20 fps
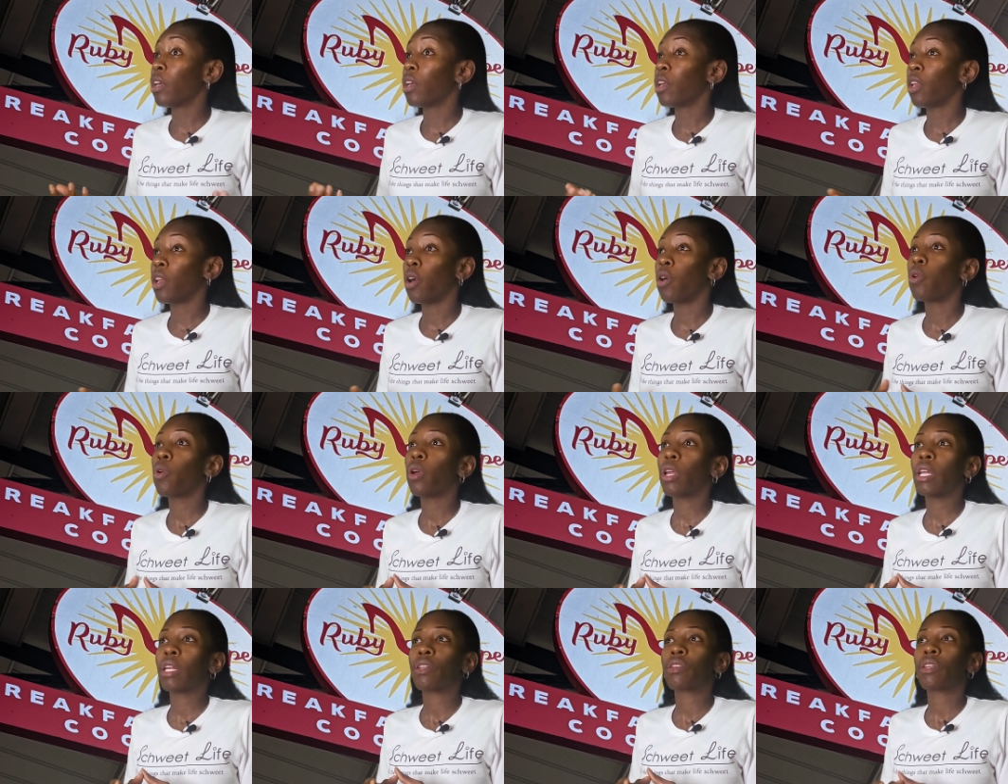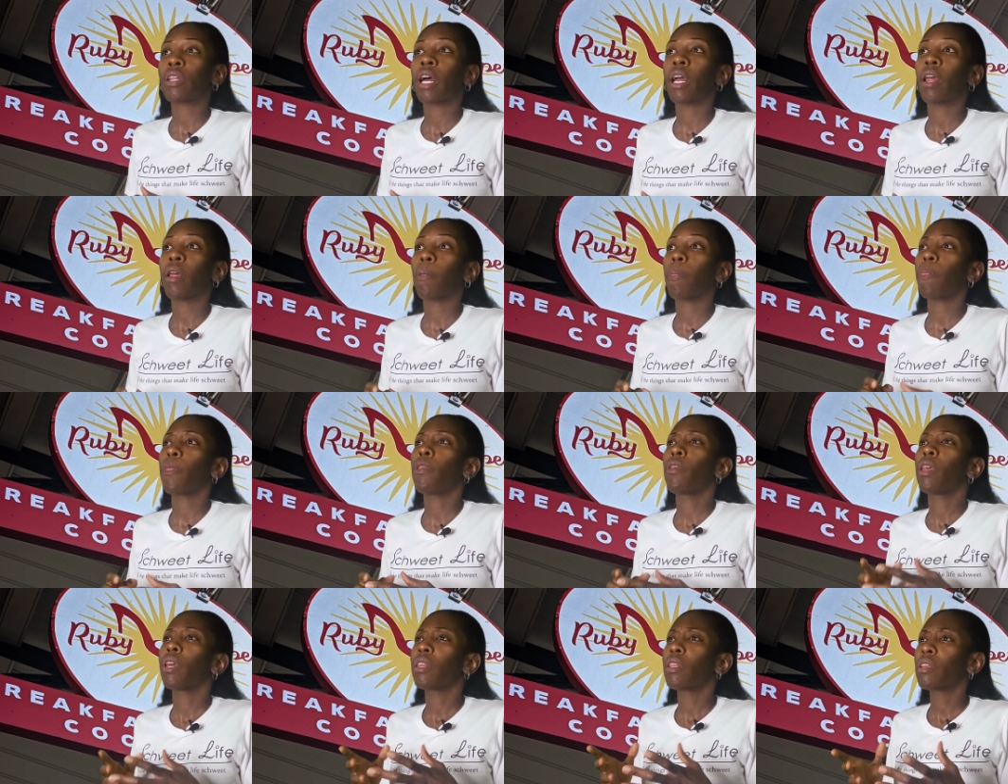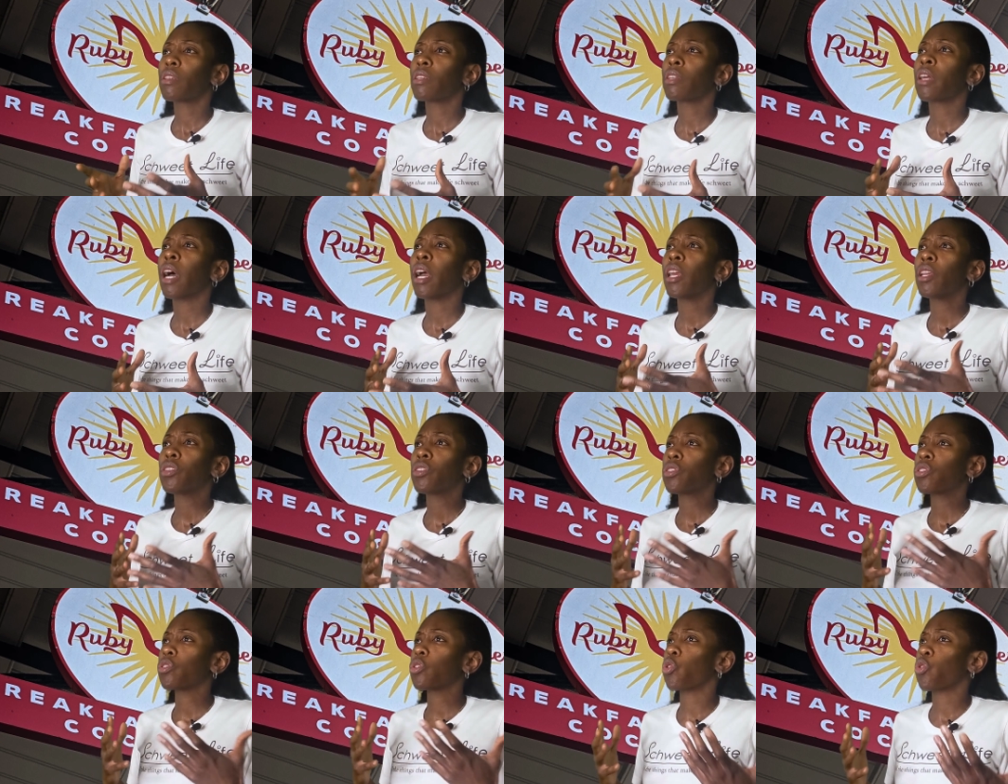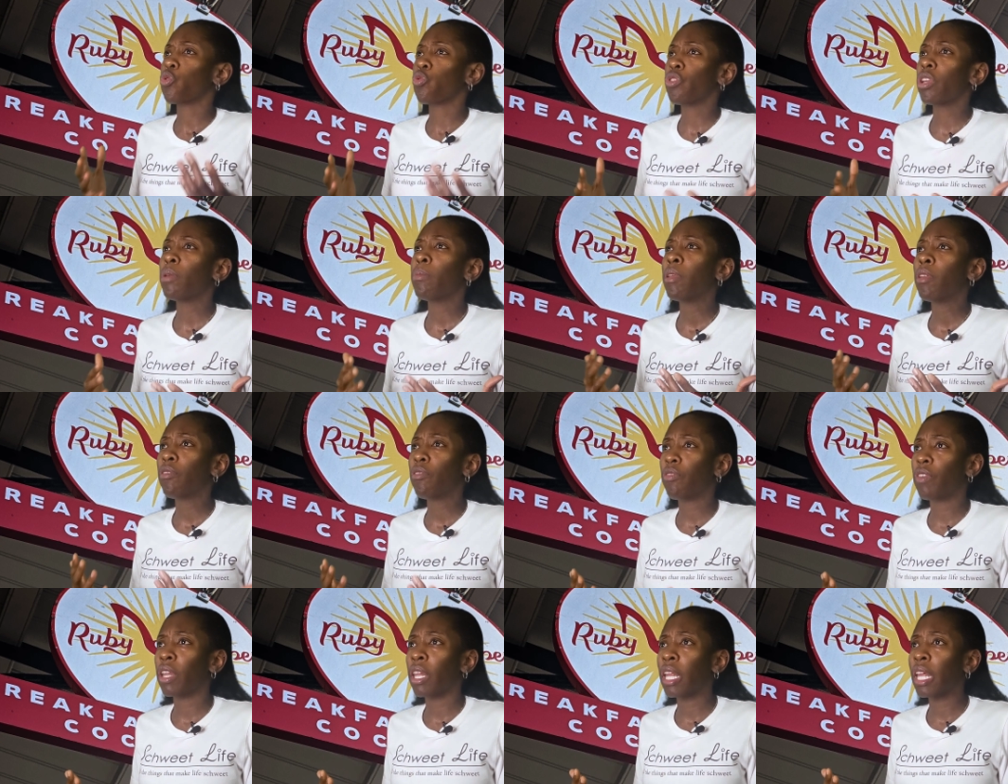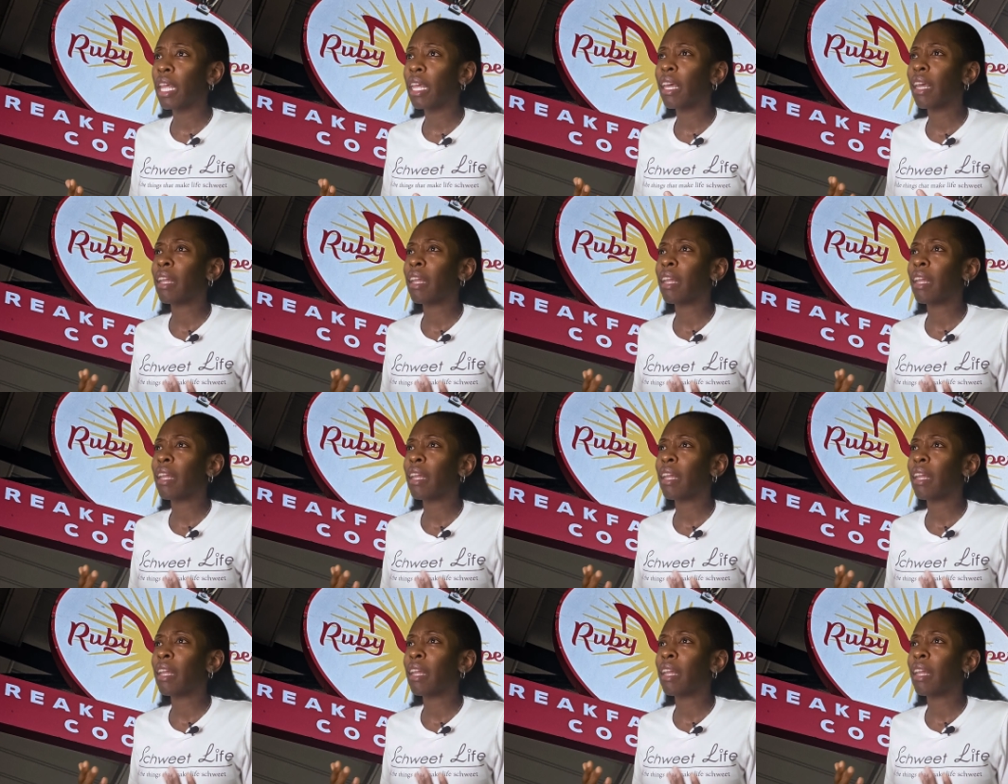It's like you get this nice creamy filling.